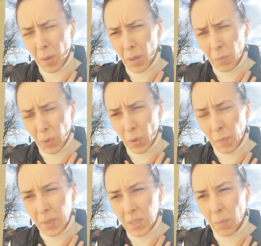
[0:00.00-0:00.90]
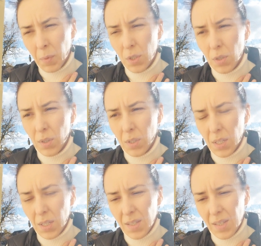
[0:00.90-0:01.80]
employment
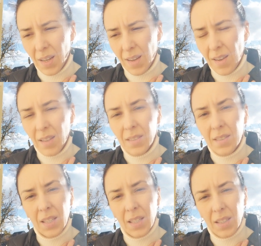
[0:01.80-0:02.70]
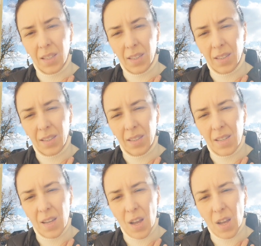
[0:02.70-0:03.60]
opportunities, thinking
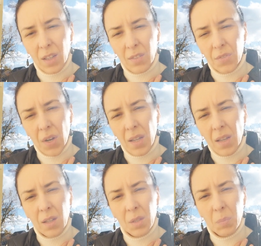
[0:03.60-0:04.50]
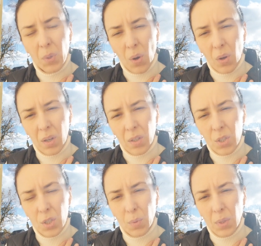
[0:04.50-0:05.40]
if I unblock her,
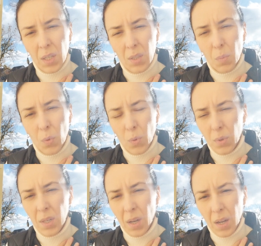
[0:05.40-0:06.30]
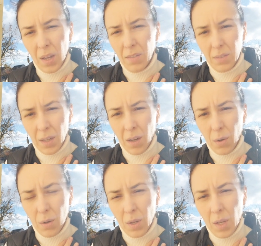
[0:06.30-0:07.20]
she will get more than I have
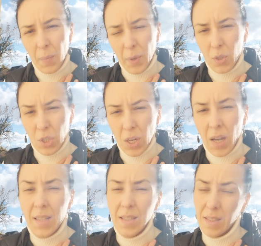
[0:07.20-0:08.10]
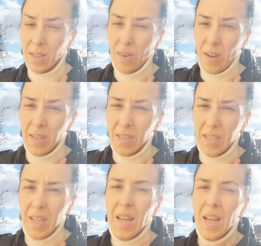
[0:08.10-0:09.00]
now because she
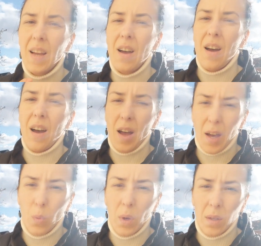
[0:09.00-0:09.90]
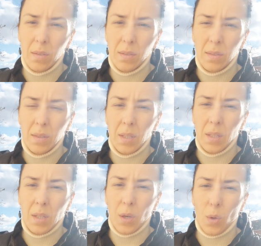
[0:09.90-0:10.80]
identifies her wealth
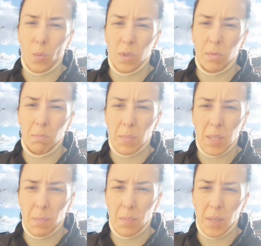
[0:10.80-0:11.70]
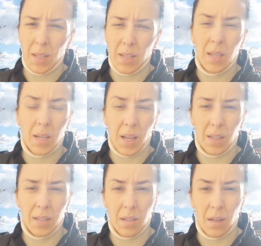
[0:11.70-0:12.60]
with me being in
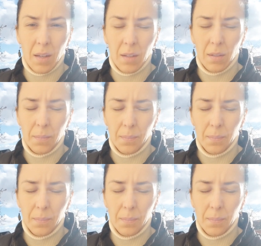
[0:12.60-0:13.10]
exile.